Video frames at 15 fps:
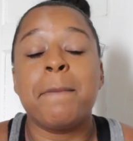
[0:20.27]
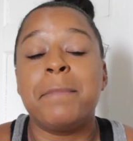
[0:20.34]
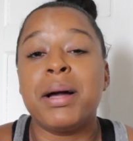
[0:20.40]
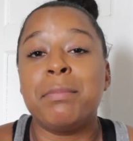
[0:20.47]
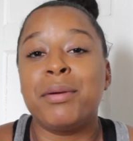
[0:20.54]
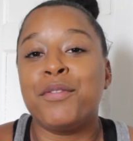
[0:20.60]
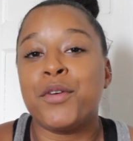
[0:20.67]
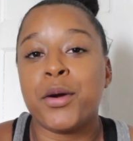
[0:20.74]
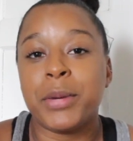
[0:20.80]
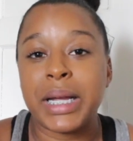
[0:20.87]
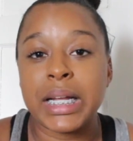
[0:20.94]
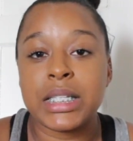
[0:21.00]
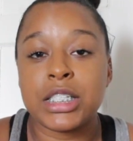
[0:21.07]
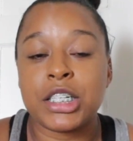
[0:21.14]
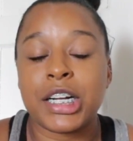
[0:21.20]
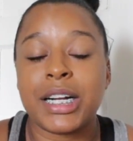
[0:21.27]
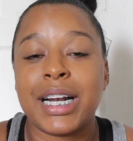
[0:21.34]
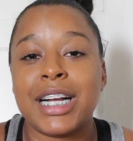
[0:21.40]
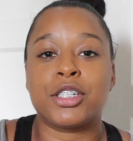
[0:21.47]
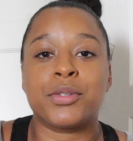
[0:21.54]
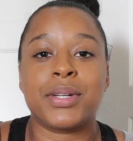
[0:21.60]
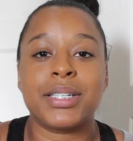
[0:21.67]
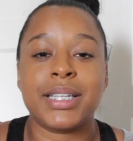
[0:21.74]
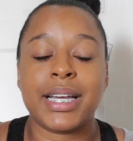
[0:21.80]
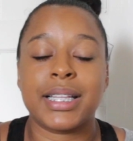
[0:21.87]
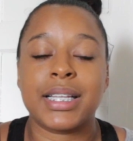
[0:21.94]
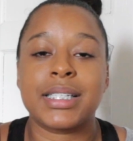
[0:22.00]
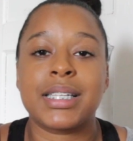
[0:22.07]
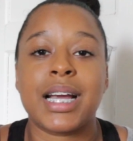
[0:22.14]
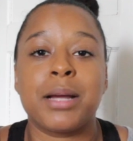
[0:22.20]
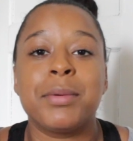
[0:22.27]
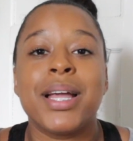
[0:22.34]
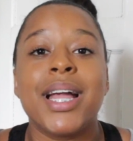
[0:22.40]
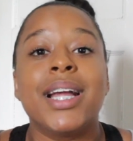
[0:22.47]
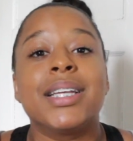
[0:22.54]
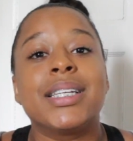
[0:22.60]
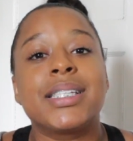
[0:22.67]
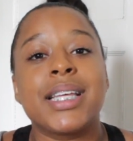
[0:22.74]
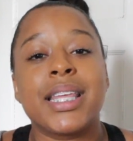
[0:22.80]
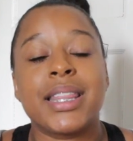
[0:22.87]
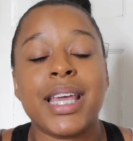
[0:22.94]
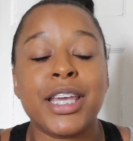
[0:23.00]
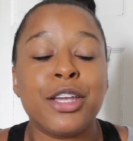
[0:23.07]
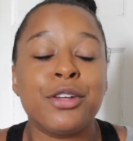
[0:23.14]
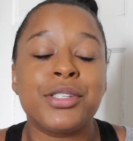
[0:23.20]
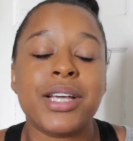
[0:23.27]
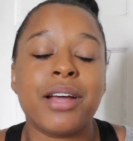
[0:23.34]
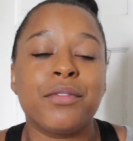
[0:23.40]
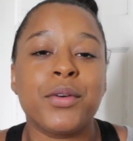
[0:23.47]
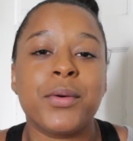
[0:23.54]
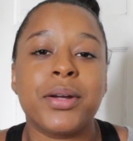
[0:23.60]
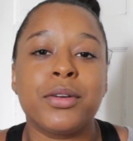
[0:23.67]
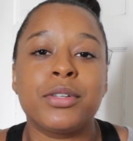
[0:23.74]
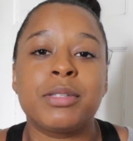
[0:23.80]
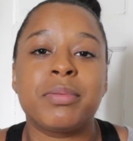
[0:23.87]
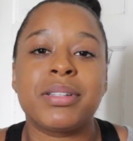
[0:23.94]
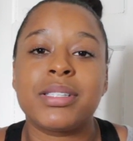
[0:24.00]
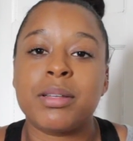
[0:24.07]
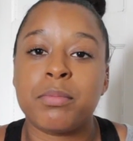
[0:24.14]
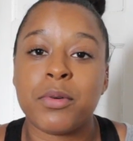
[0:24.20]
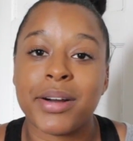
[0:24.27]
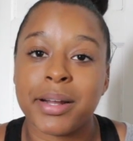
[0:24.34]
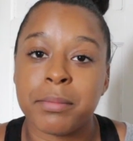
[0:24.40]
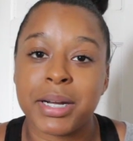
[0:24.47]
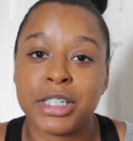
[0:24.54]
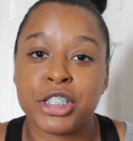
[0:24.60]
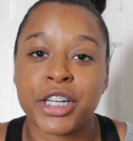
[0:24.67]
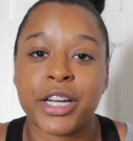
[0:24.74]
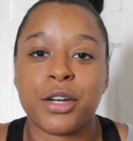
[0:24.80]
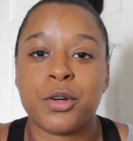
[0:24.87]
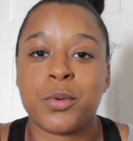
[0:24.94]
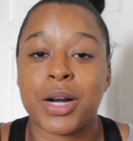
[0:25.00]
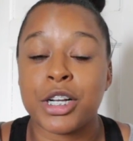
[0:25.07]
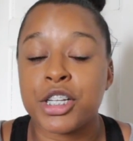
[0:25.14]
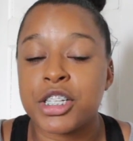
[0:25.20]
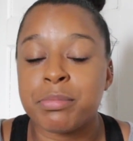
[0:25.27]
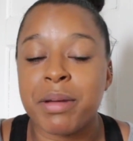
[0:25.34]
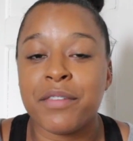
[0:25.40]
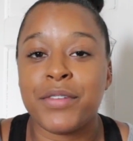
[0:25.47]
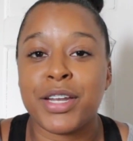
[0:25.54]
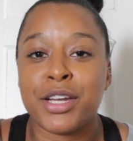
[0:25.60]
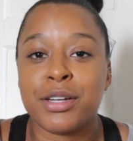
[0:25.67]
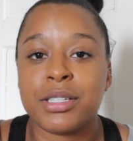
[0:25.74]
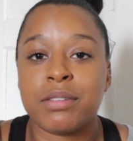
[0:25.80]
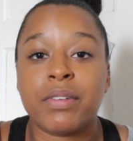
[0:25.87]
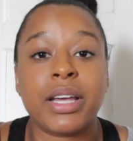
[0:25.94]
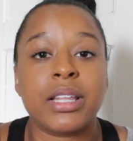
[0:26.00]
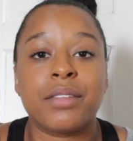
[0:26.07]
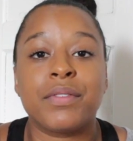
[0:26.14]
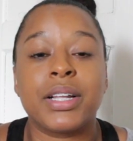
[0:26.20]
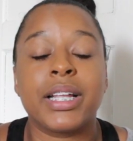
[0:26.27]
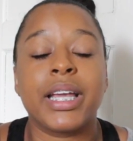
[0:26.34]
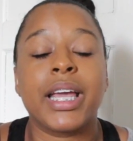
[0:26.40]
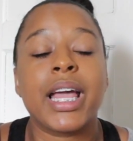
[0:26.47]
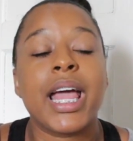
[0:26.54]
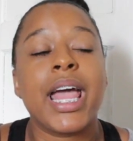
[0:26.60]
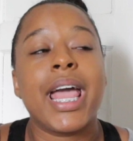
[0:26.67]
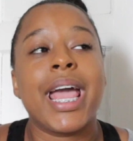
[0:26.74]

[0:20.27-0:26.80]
But before we get started, I just want to take this time to say thank you to everyone who's been supporting my channel, watches my videos faithfully,